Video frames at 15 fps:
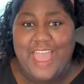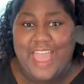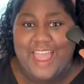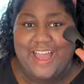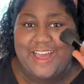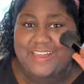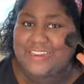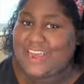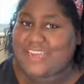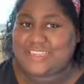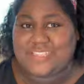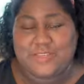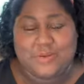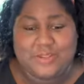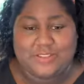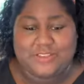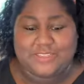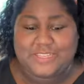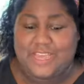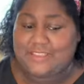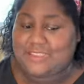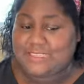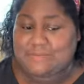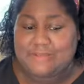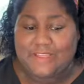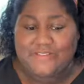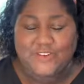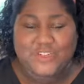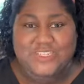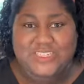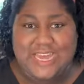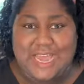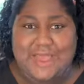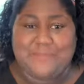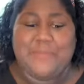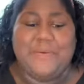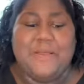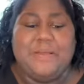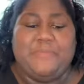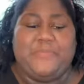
and I see what it looks like. This is my first time.